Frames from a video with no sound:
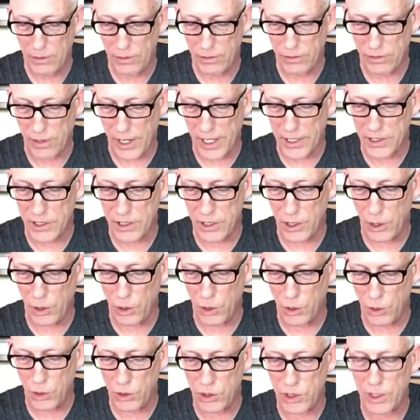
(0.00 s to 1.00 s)
Fox
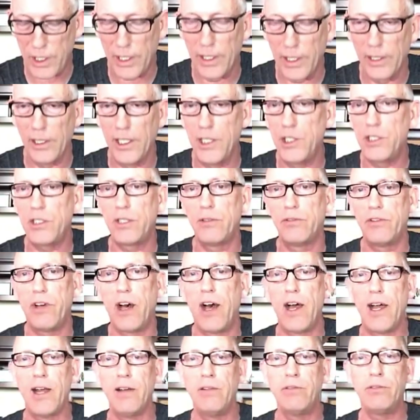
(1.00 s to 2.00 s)
News, at least the
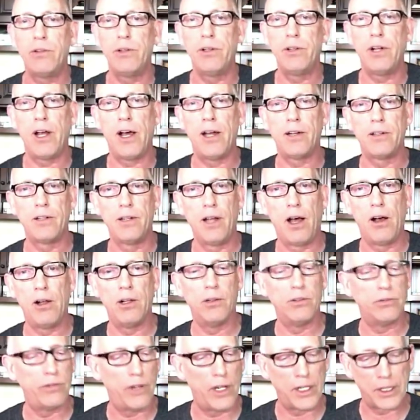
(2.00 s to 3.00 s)
five, not
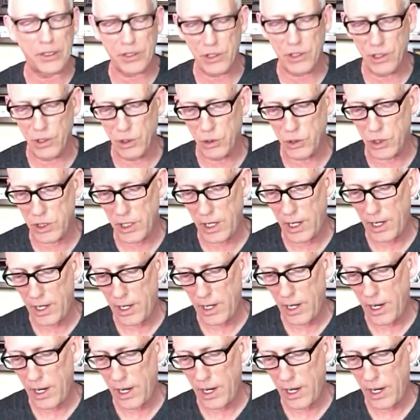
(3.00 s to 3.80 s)
all of Fox News,